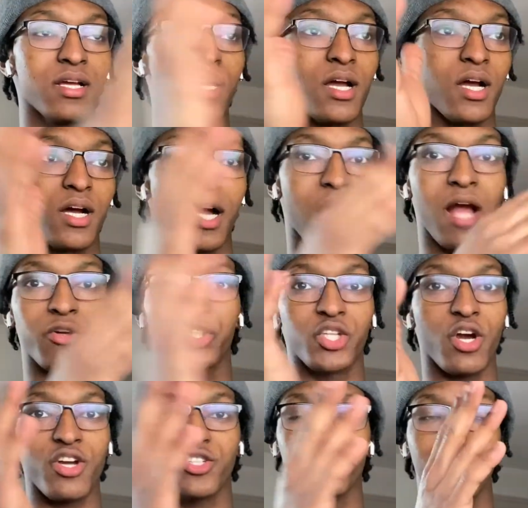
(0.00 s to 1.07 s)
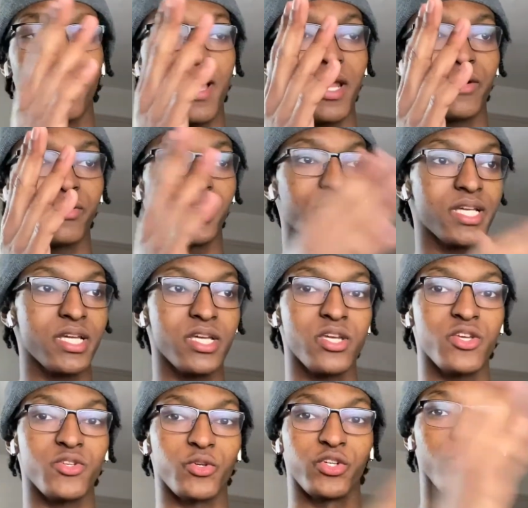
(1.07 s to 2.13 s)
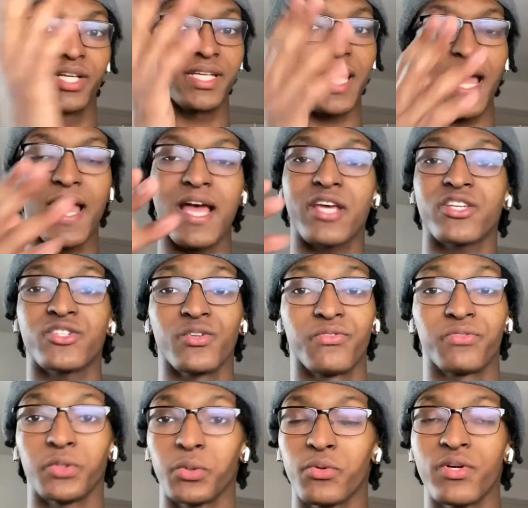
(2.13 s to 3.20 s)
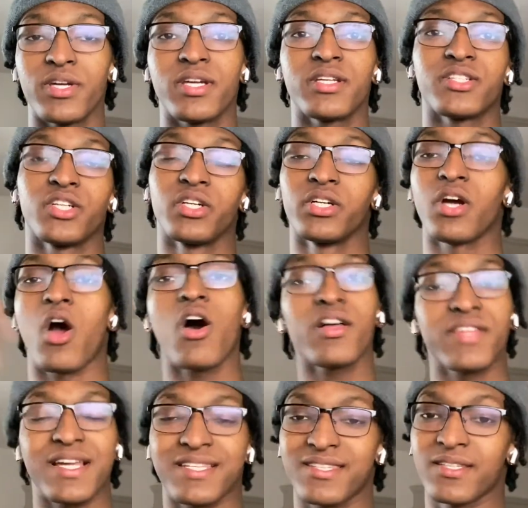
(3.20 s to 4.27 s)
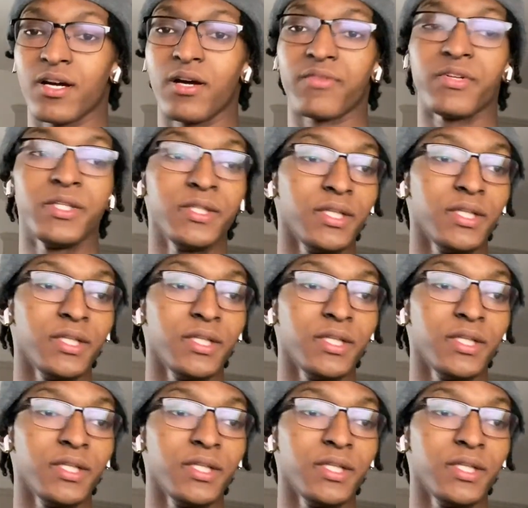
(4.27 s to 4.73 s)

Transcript: how charged your battery is, or your gas, your fluid, your all that stuff.